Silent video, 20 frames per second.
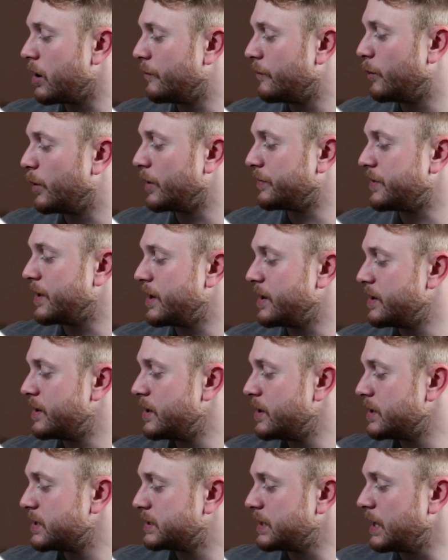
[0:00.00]
of what
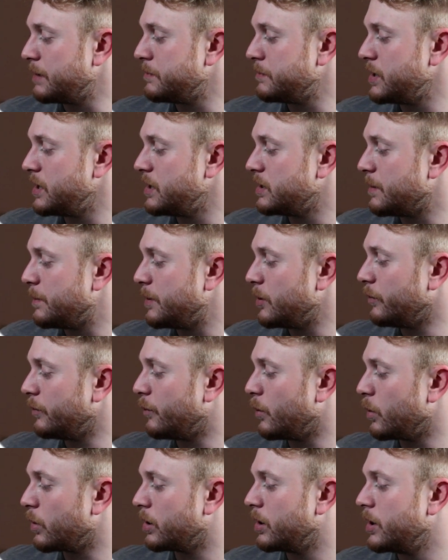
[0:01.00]
they sent me the bill
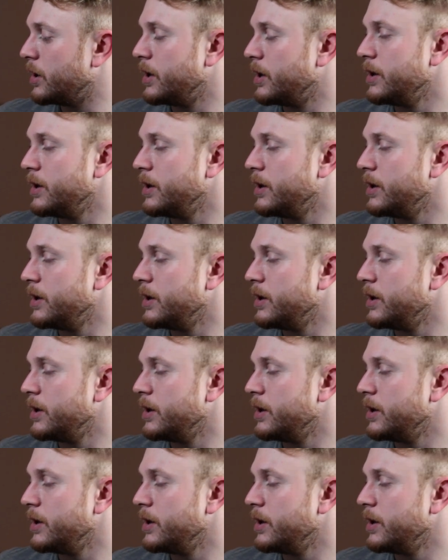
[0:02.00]
for